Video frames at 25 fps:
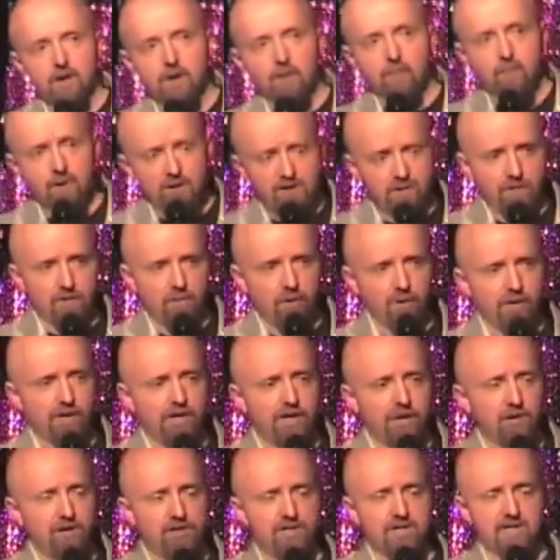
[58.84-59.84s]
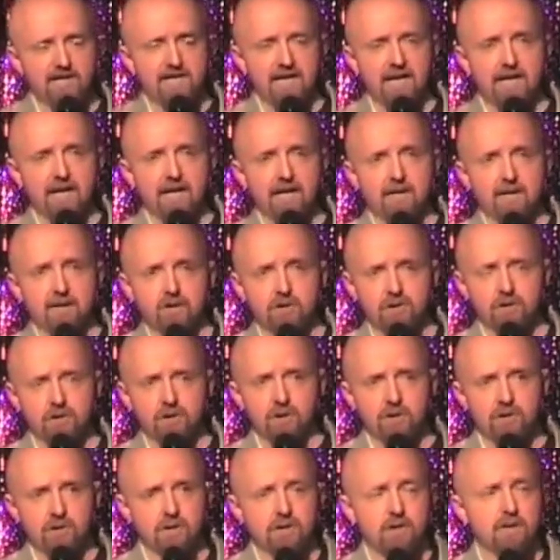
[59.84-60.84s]
As my mother used to say,
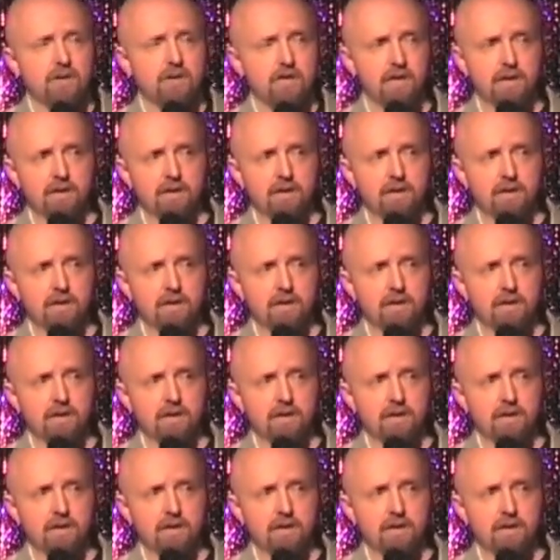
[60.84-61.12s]
son,